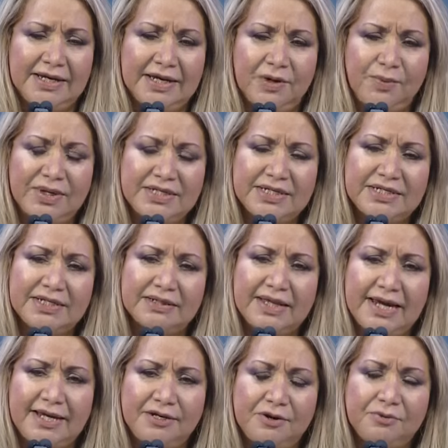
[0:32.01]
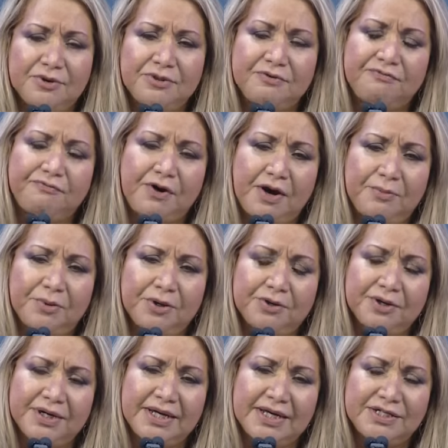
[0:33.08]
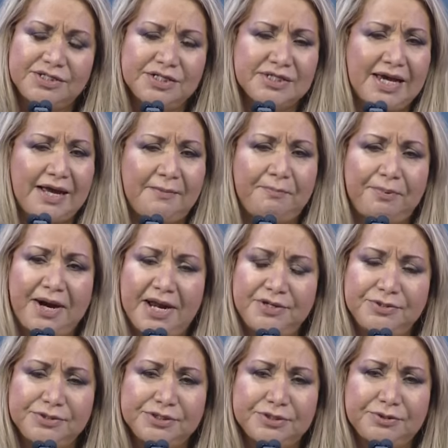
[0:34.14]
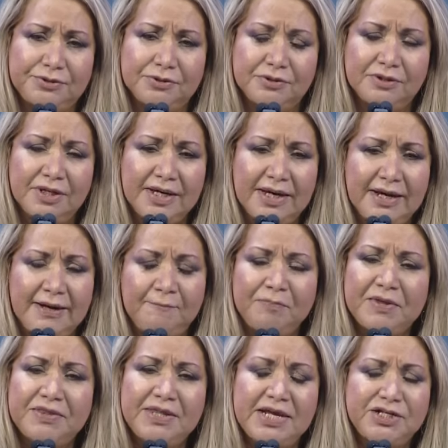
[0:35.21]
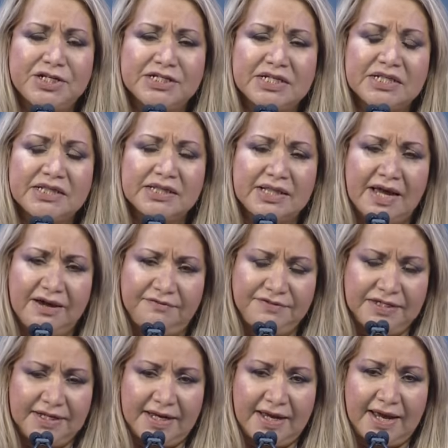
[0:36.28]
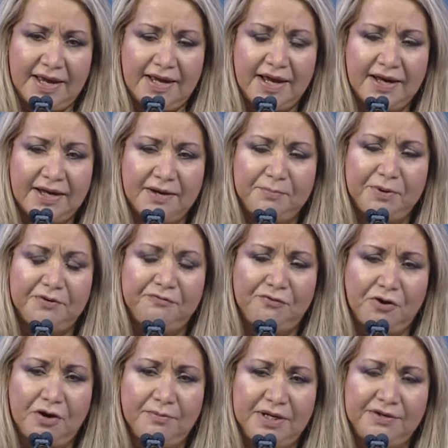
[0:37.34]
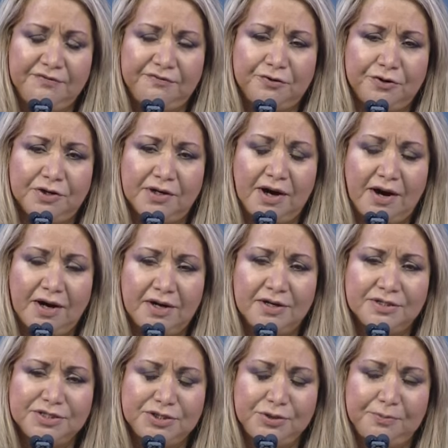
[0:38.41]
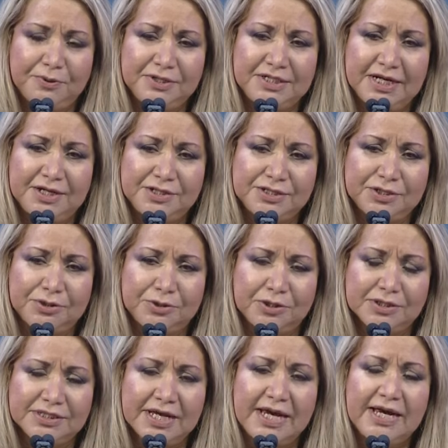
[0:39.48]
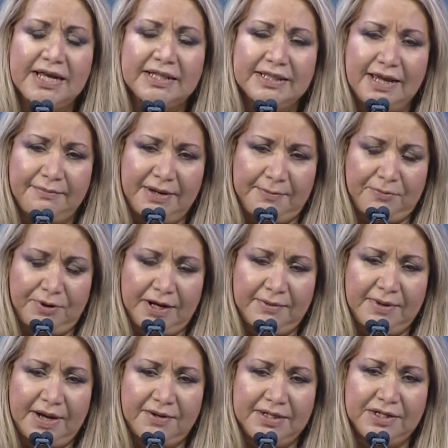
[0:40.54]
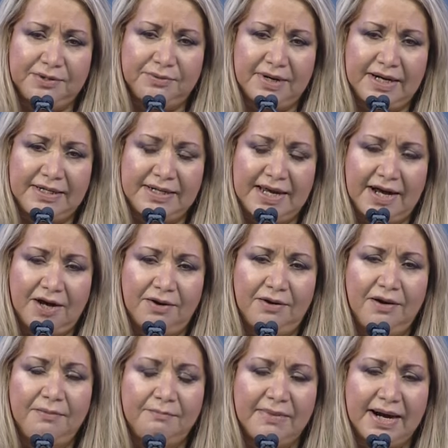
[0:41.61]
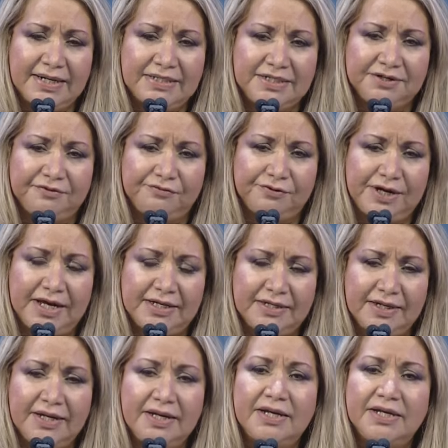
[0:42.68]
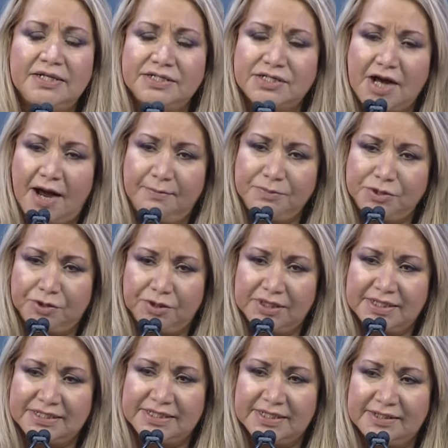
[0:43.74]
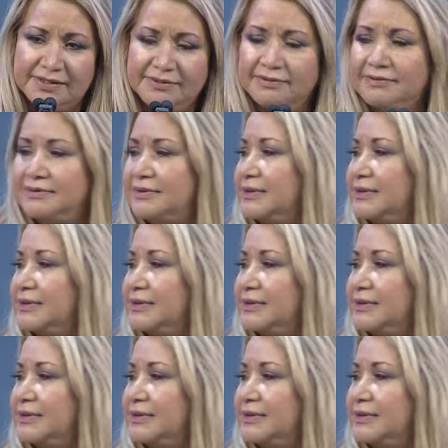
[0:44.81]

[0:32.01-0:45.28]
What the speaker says: He went to Delano where the farm worker kids just had a brand new school, and they just loved performing for our superintendent of schools. Let me bring him out here right now, my dear friend, Tom Torlakson.